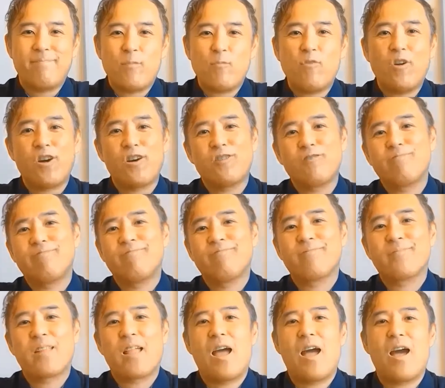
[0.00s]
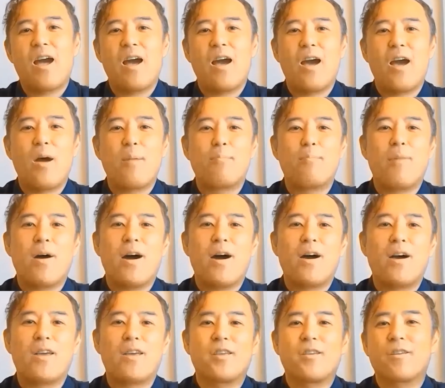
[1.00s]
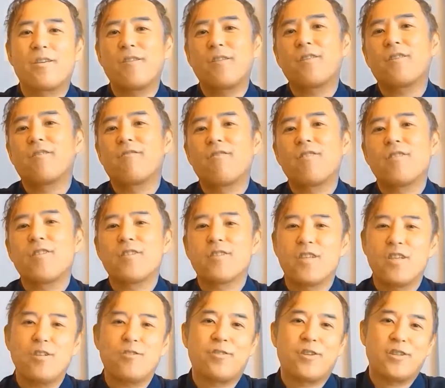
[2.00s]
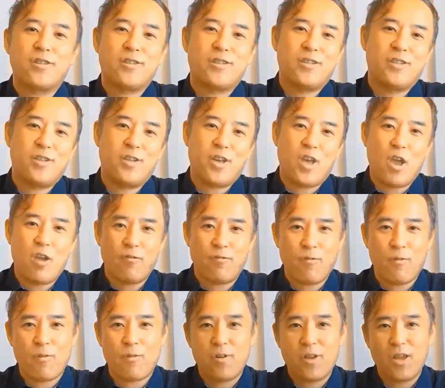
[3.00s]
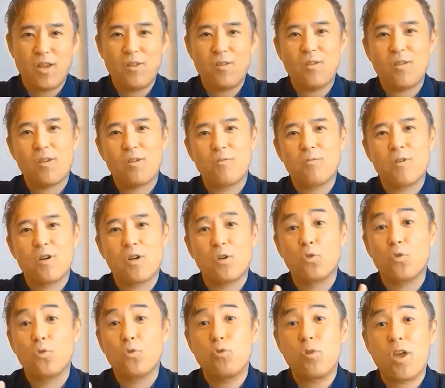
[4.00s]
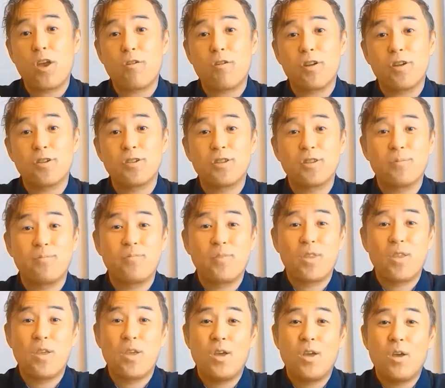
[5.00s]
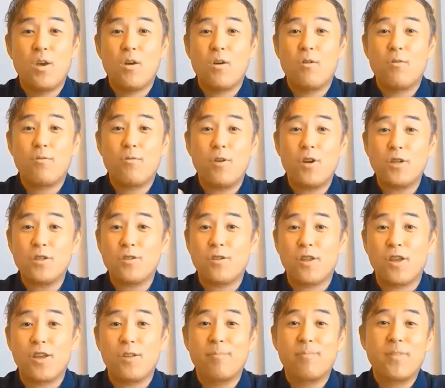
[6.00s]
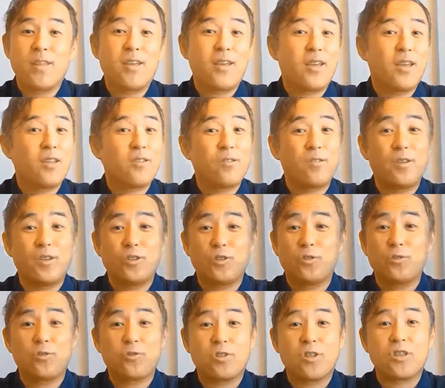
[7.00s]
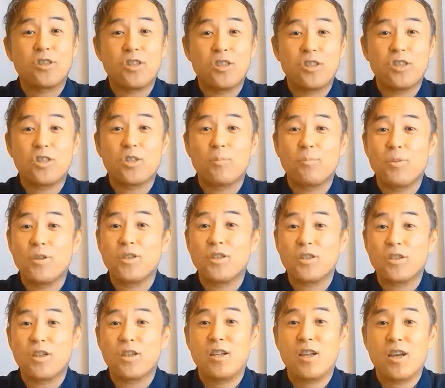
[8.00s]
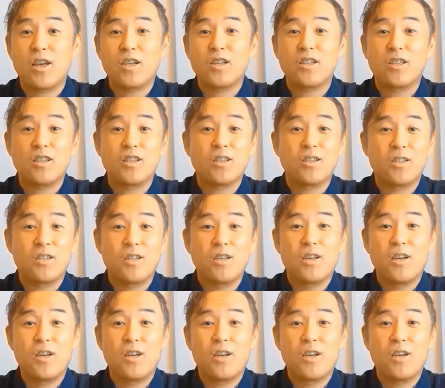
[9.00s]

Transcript: Well, my current research interests for into the two areas. Firstly, international strategic business alliances